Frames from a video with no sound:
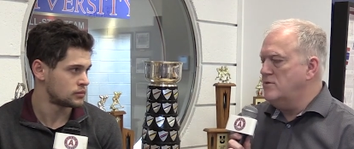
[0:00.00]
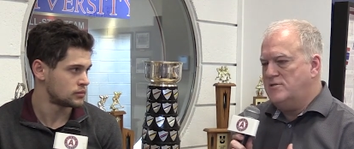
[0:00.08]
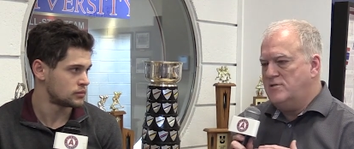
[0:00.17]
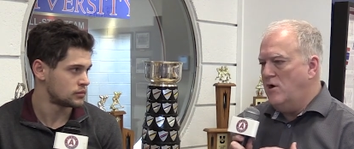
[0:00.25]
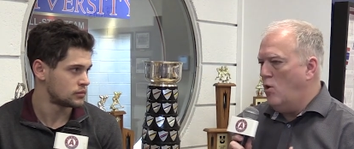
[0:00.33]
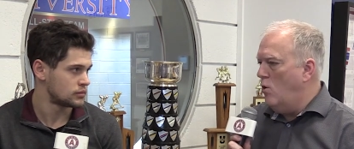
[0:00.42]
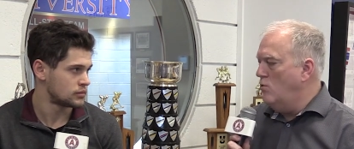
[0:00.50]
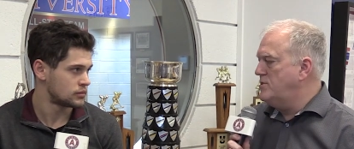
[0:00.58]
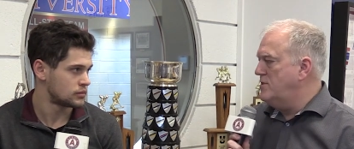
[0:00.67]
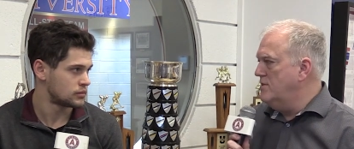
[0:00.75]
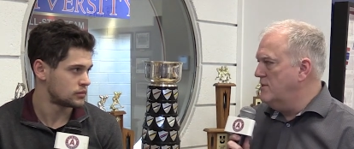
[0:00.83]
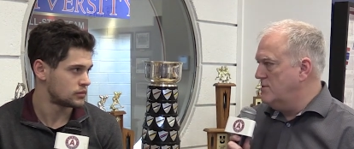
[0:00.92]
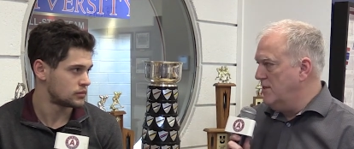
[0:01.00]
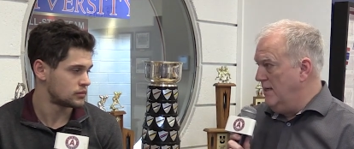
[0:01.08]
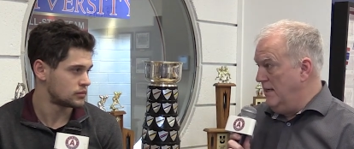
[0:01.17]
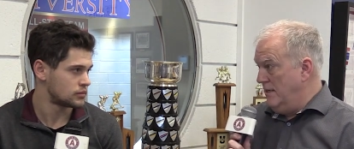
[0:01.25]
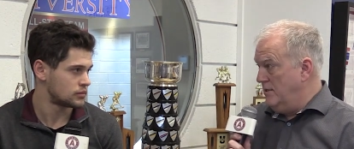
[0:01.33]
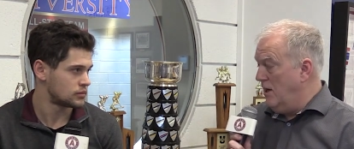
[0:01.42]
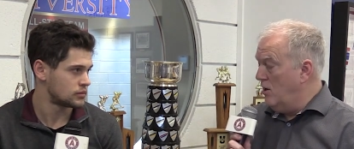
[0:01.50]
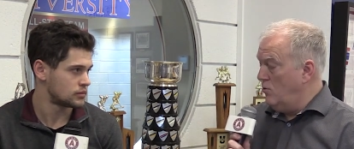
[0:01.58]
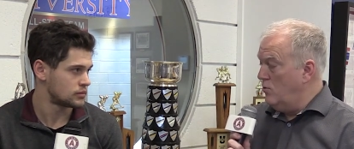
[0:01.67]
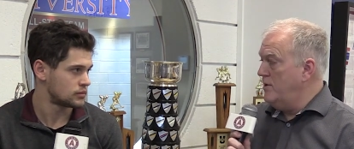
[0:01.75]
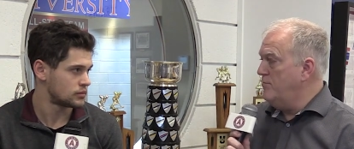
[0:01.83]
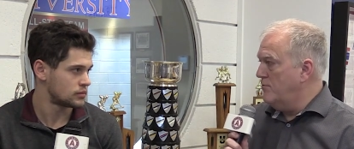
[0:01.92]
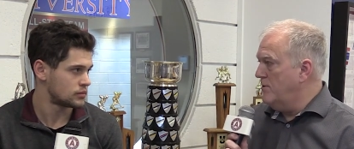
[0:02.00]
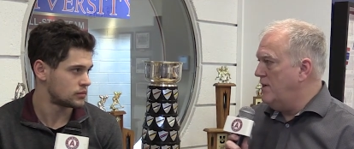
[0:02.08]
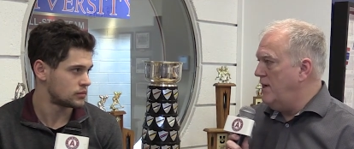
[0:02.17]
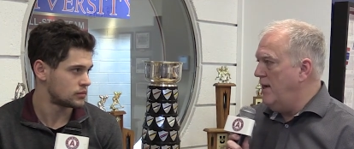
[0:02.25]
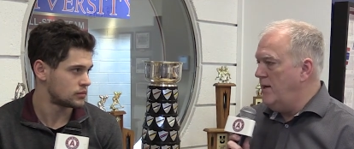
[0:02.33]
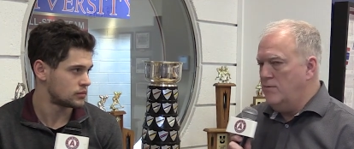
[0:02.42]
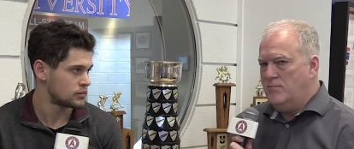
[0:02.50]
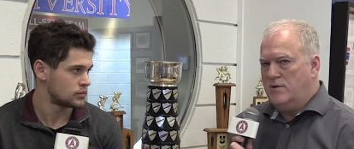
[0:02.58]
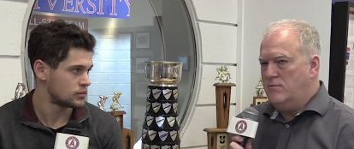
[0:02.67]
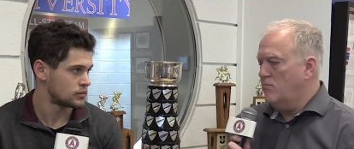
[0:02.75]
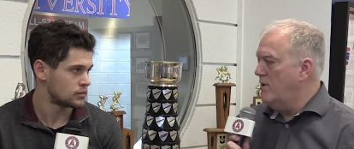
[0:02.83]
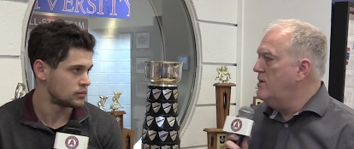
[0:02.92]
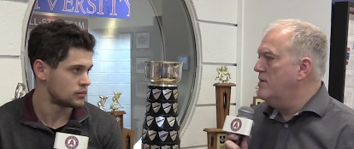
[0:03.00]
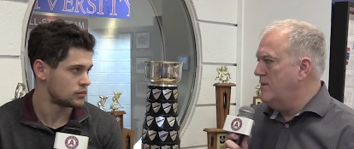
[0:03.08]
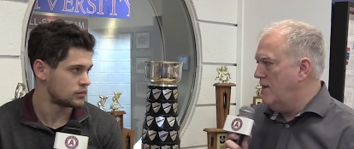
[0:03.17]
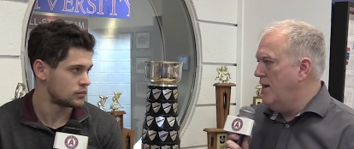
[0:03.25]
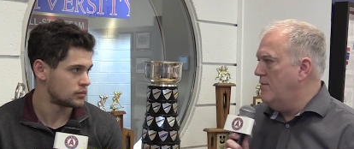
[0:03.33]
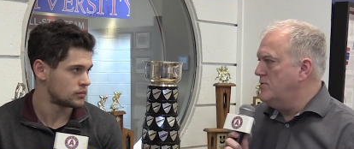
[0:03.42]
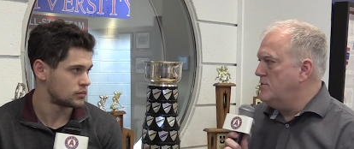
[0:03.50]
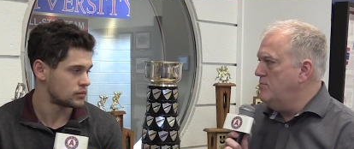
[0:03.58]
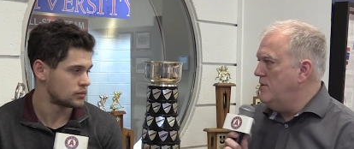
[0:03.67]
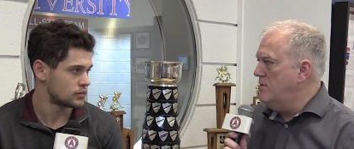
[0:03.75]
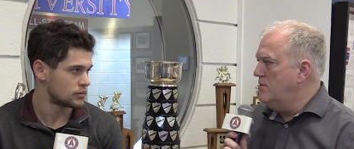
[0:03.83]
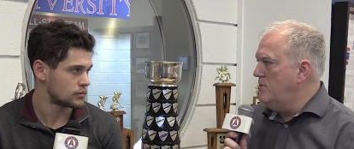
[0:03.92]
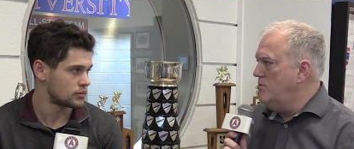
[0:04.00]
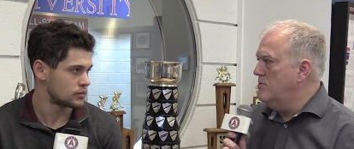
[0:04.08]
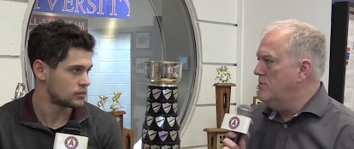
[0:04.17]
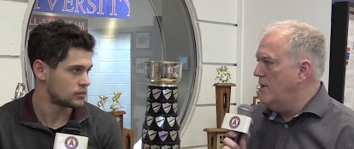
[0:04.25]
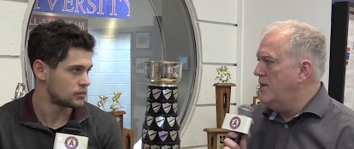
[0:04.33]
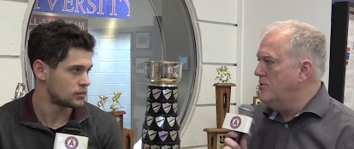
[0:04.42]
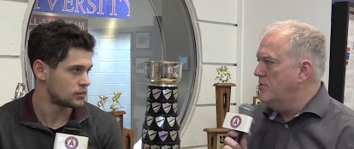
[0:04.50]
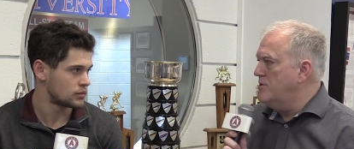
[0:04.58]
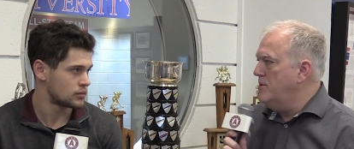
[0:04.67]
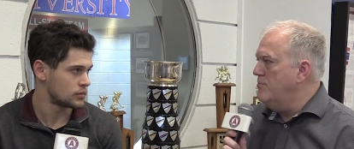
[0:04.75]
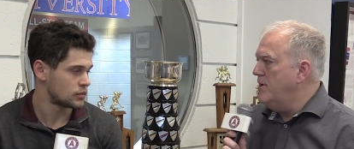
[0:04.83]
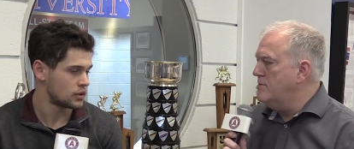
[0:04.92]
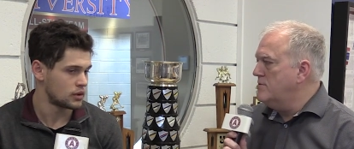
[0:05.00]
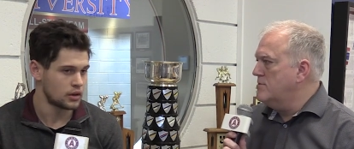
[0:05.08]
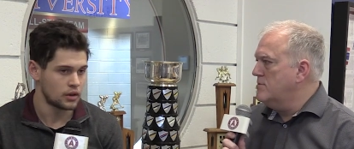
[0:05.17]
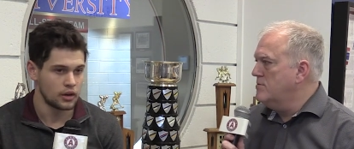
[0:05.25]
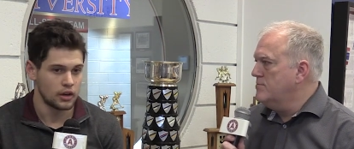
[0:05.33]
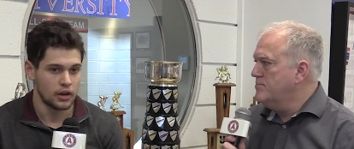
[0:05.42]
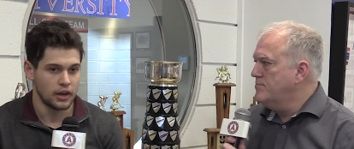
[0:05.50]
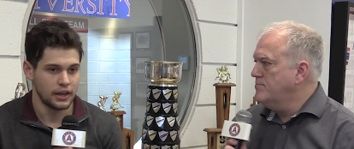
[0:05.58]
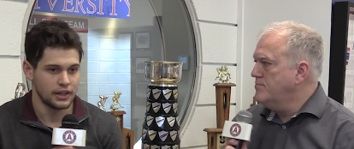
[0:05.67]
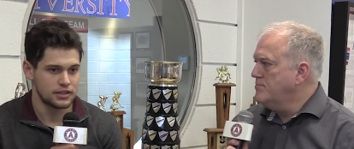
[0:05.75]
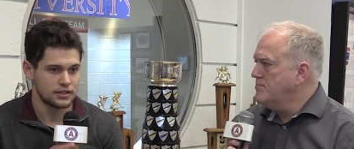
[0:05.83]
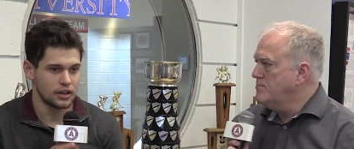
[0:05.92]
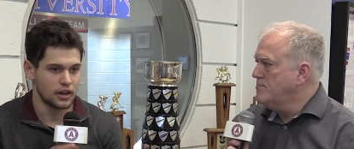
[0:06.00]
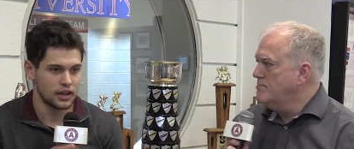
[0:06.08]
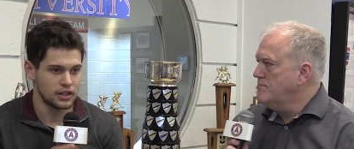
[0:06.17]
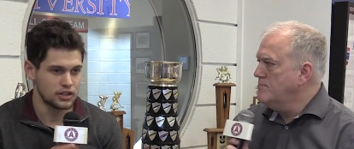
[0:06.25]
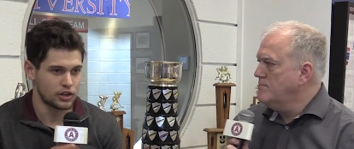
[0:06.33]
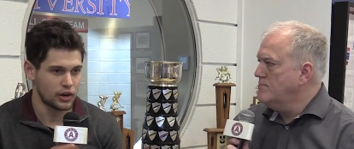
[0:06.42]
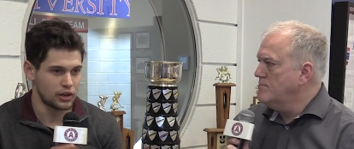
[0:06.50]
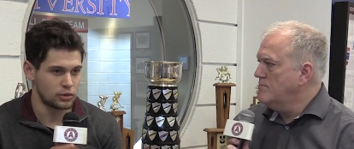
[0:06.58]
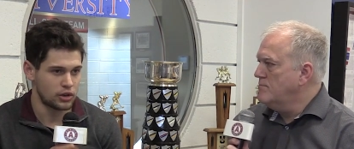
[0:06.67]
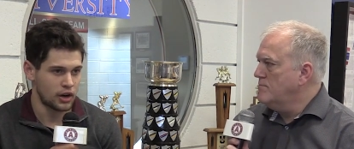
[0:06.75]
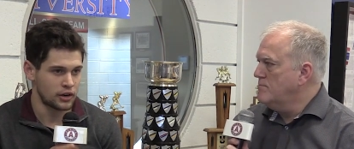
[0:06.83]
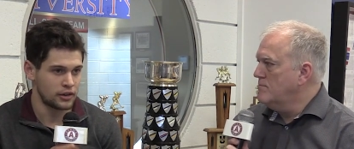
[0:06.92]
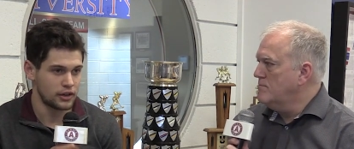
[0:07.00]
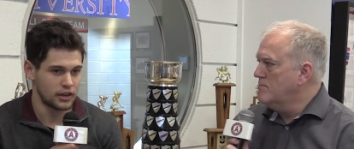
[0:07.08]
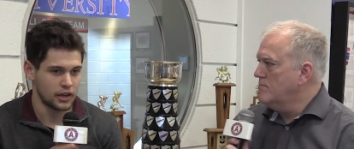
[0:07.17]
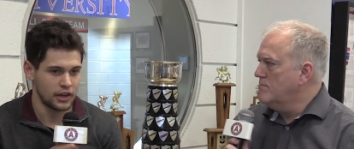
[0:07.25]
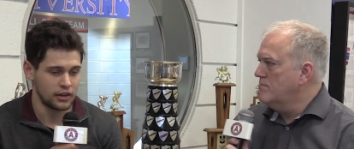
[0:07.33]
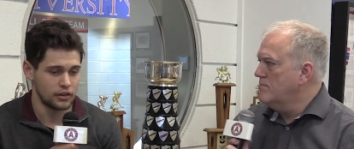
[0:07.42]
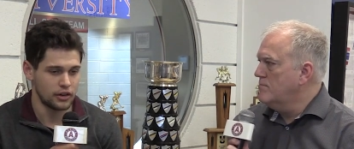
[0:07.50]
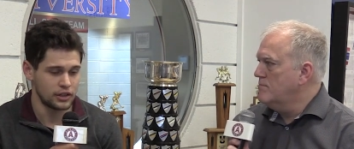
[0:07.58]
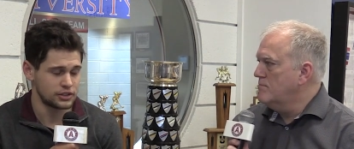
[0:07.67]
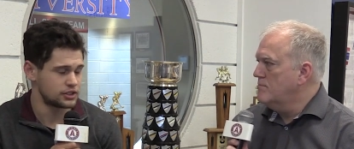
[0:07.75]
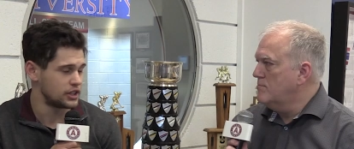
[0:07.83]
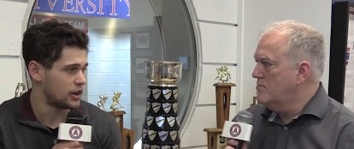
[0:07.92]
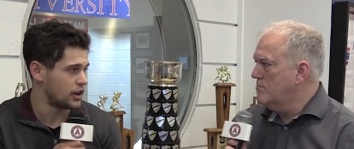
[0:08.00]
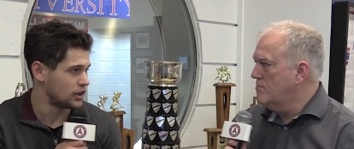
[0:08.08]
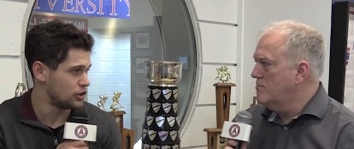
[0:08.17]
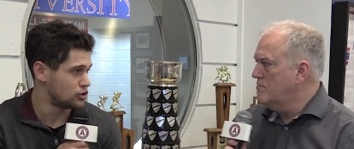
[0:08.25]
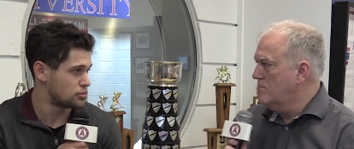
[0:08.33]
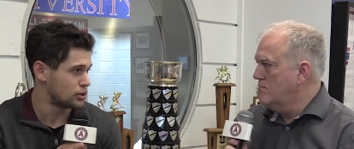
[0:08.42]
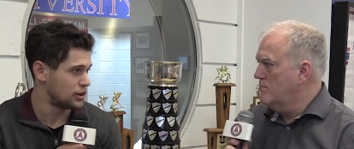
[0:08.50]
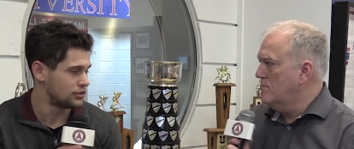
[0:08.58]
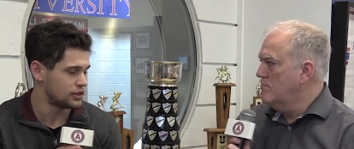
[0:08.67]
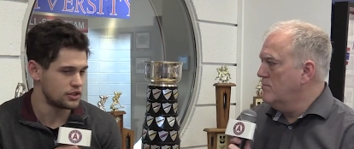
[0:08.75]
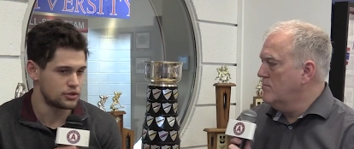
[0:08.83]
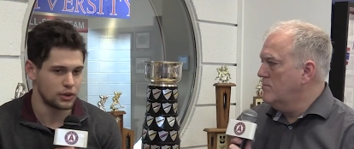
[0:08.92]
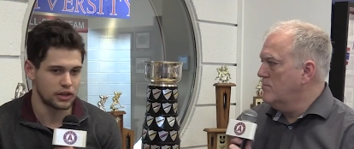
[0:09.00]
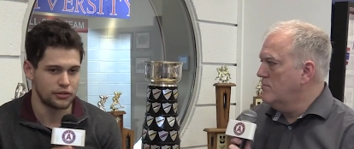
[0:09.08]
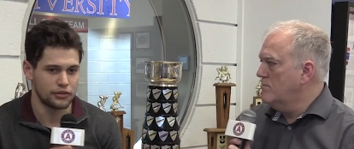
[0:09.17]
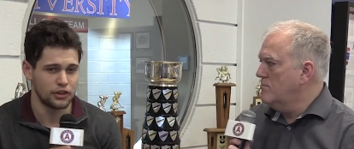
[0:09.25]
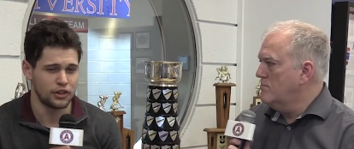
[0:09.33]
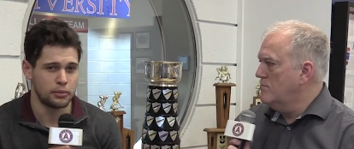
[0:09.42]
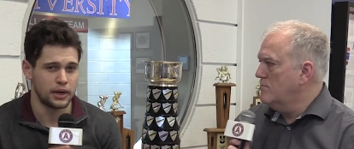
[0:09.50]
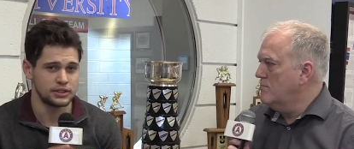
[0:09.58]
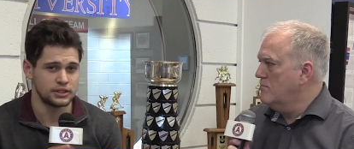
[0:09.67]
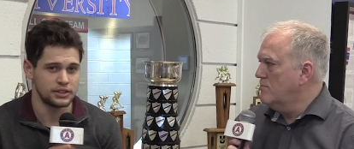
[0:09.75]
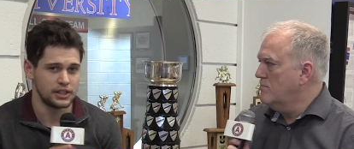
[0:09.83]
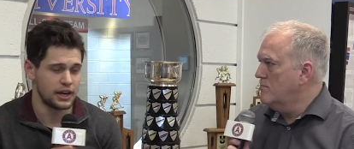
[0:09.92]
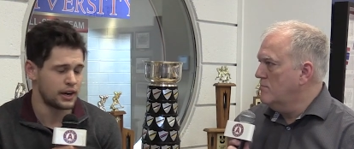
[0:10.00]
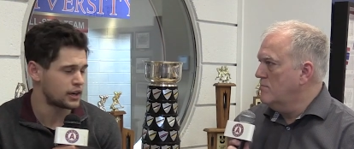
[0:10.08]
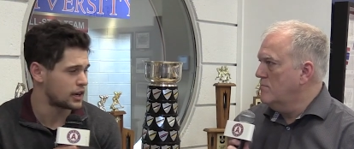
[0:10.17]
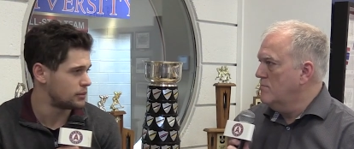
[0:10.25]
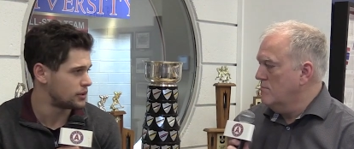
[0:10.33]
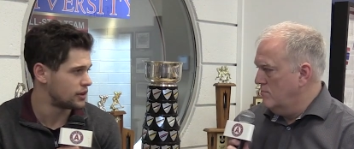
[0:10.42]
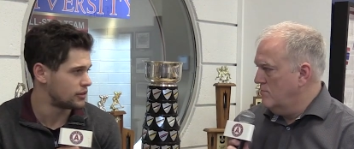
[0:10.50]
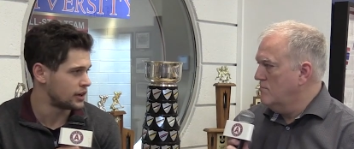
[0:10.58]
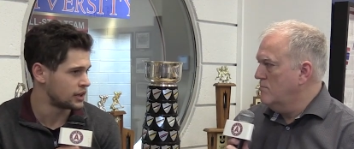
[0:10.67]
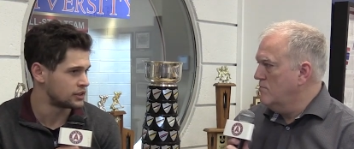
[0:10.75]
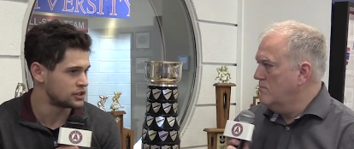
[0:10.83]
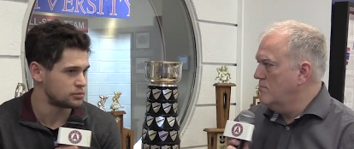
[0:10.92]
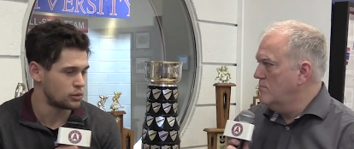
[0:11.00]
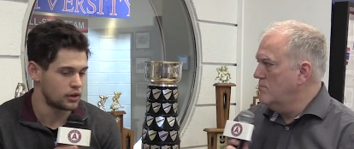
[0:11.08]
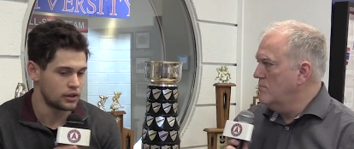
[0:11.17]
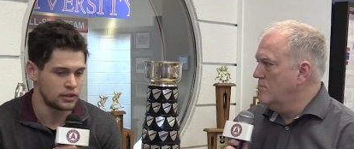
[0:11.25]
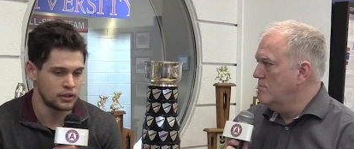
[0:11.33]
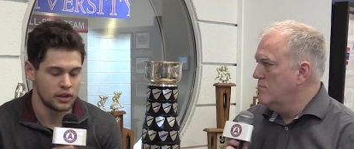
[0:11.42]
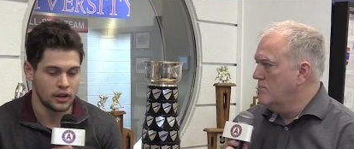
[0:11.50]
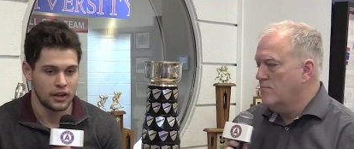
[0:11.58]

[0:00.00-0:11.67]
Speaker 1: does hosting this, not only for Acadia but right on the campus, mean to you and, and your teammates?
Speaker 2: it's a it's a credible honor and, and honestly a, a, huge privilege. We could feel the buzz in the air coming to the rink this morning,